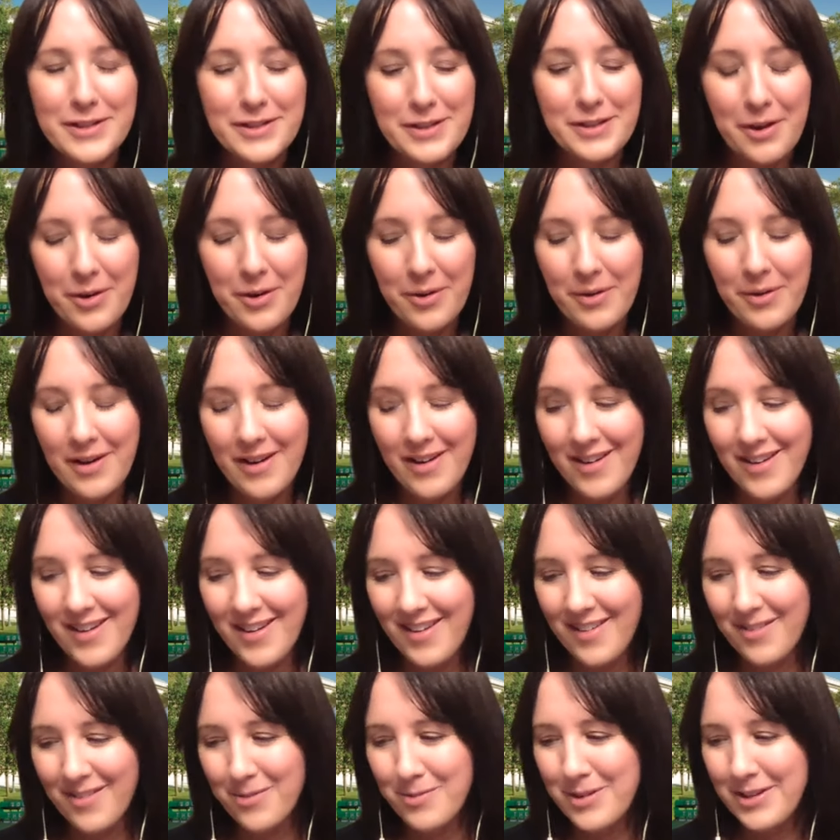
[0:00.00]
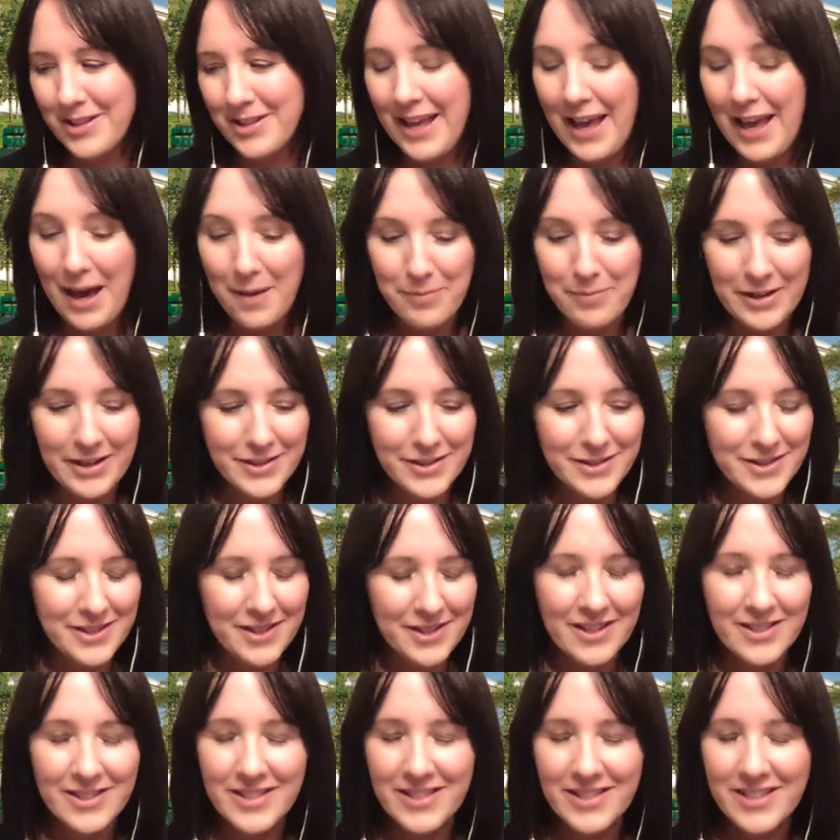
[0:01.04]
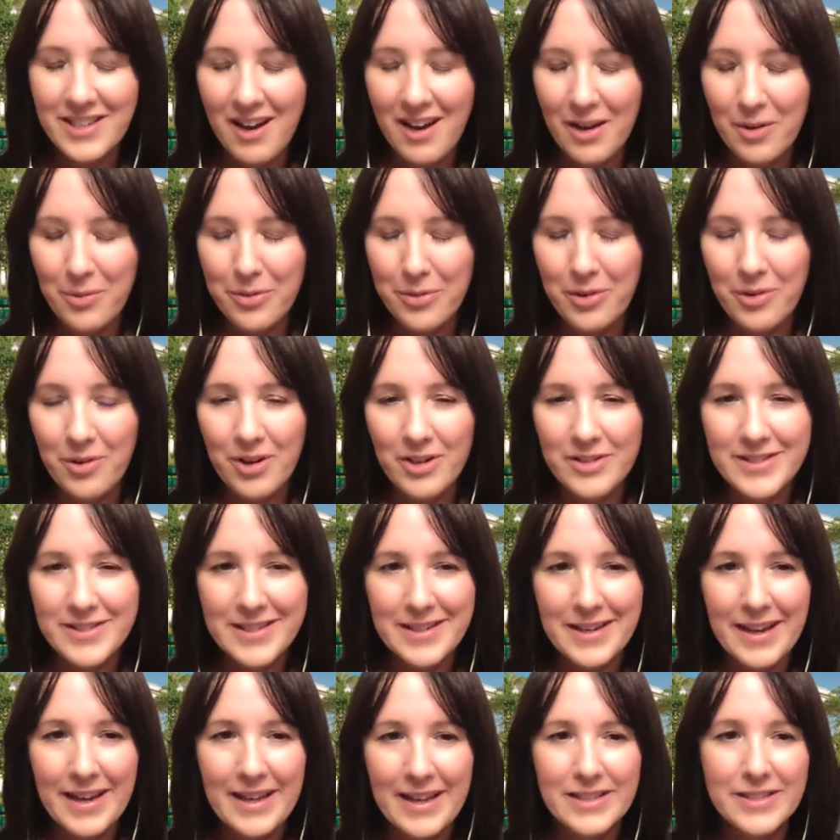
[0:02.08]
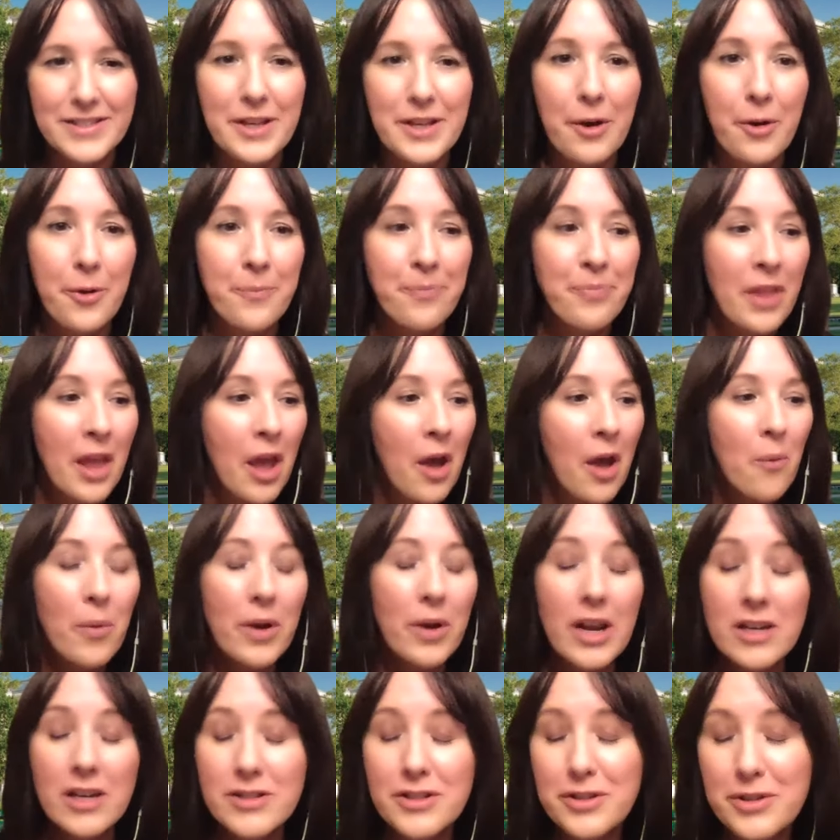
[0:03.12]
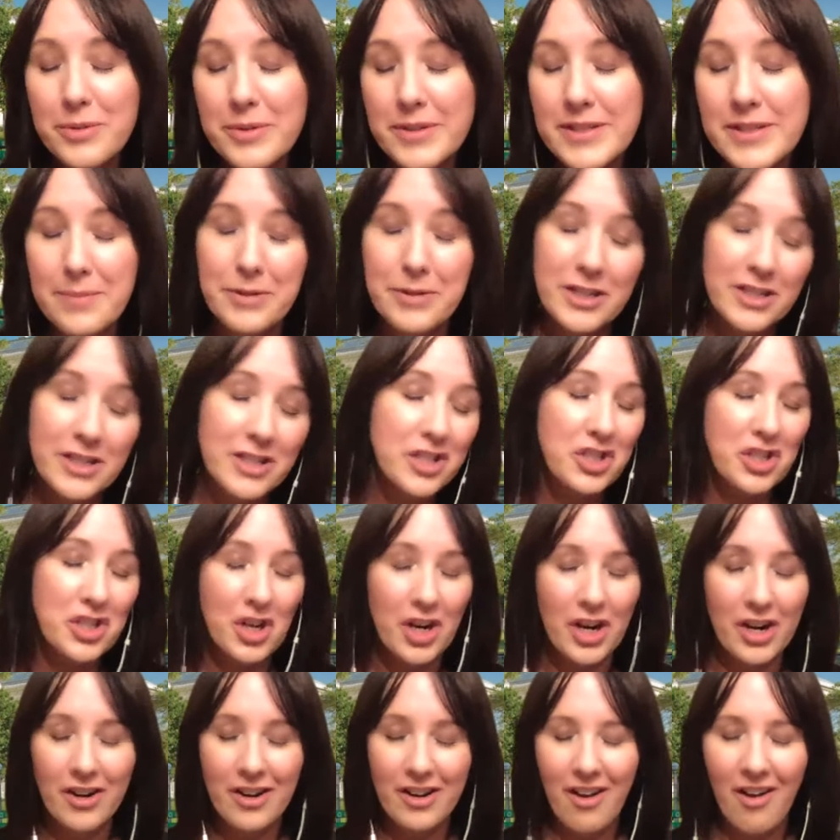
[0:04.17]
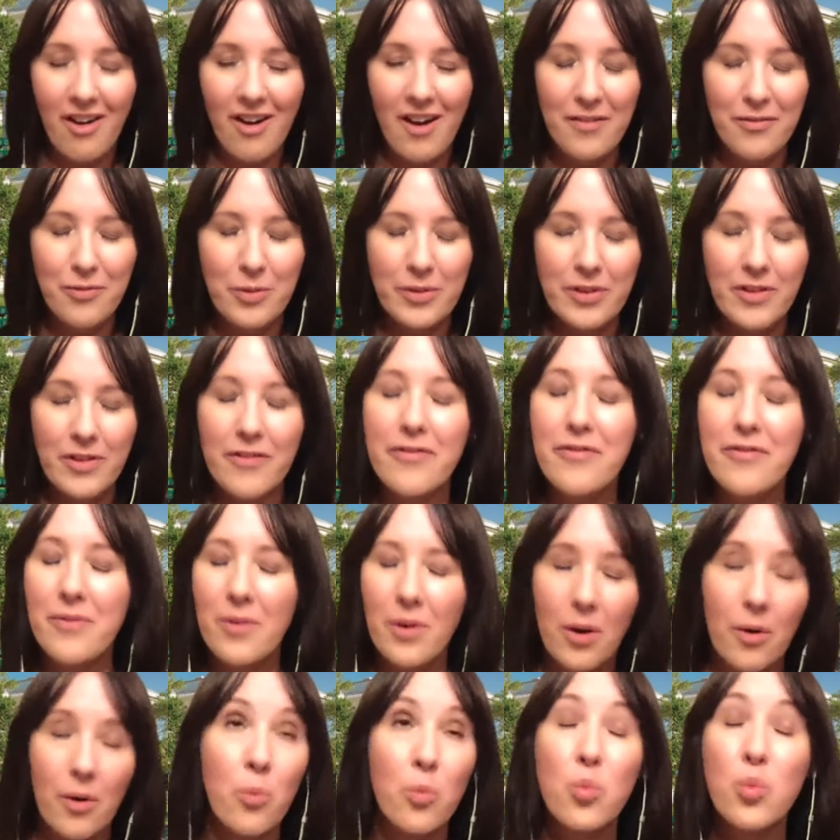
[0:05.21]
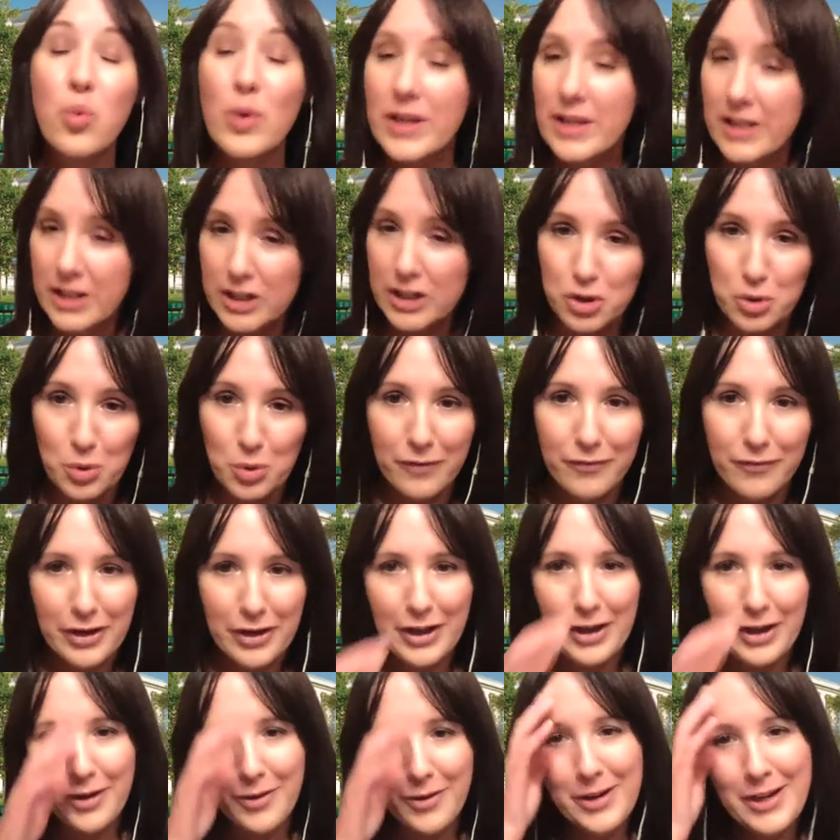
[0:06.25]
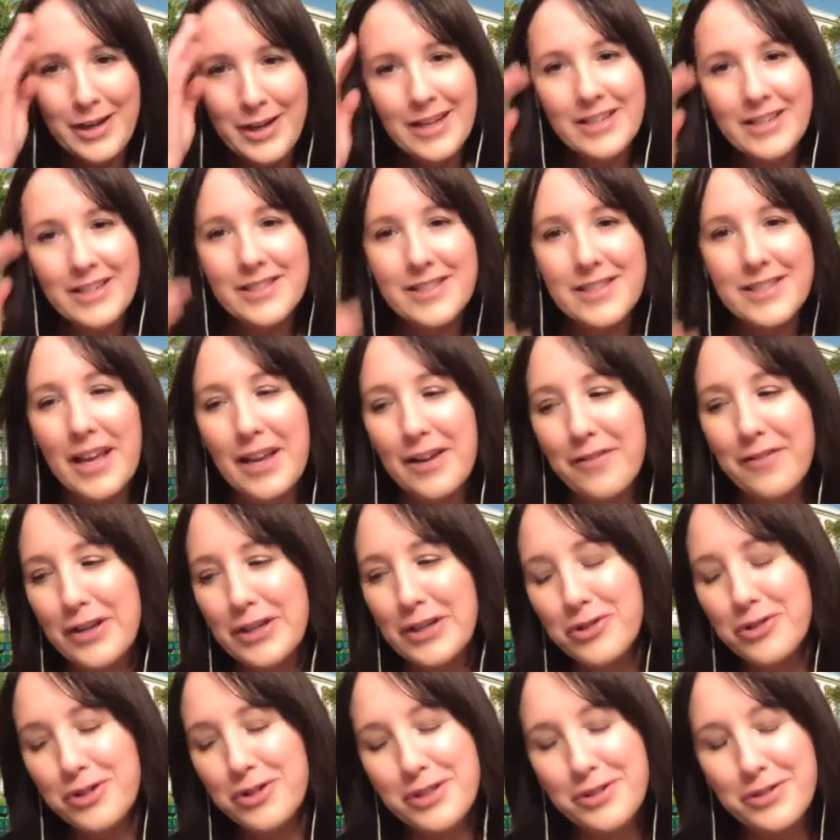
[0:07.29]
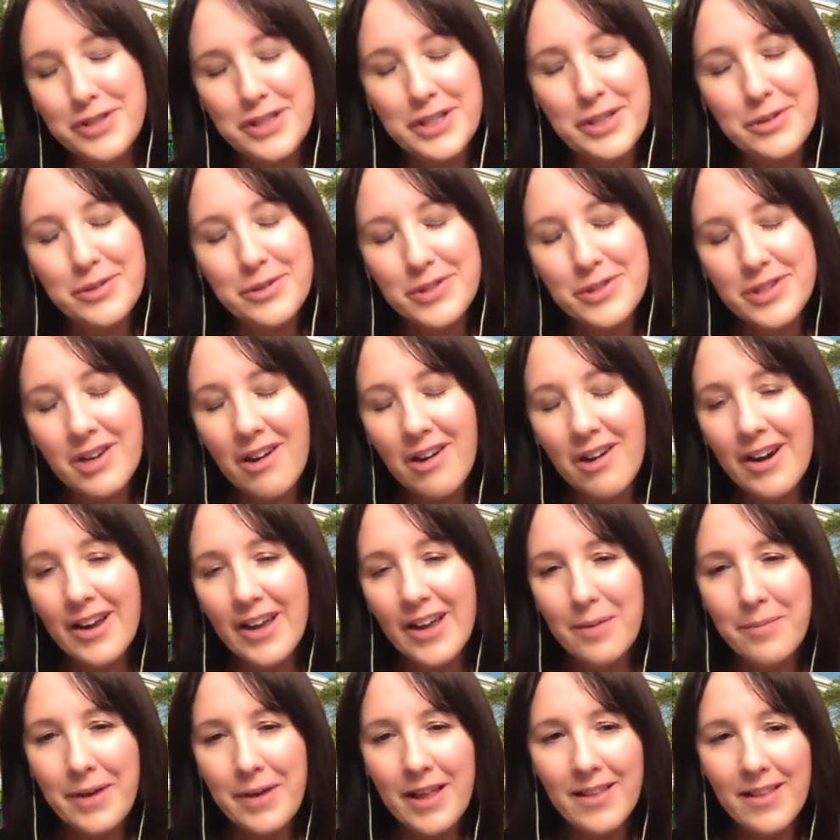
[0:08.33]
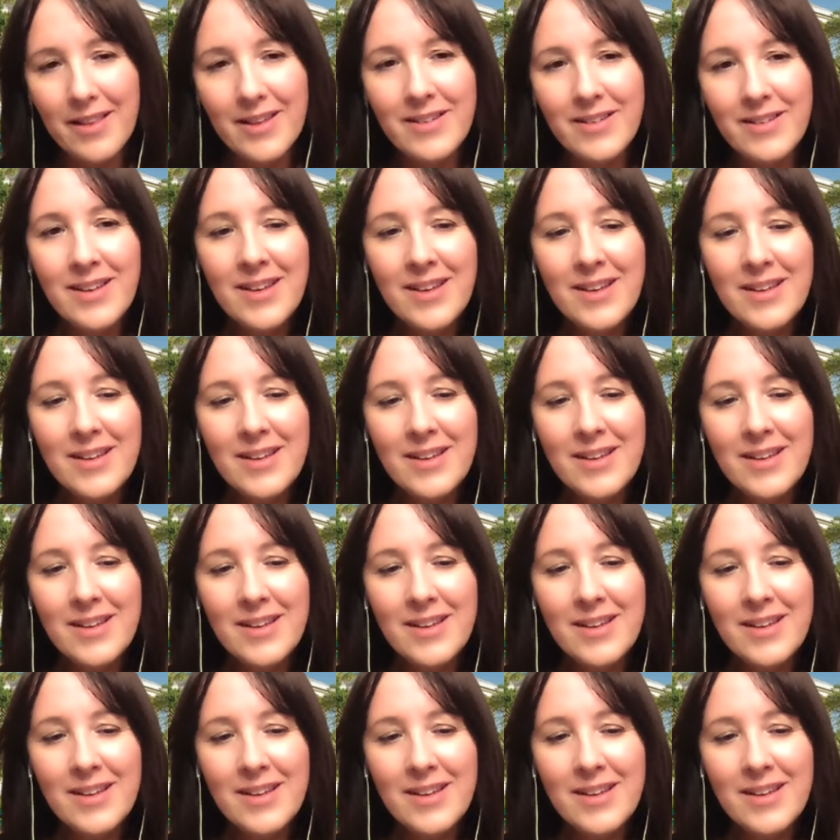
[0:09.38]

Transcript: So uh, really happy to, to talk with you all tonight. So what I'll do is I'm going to start off off with a, a really short video, just kind of introducing you to Carnegie Mellon.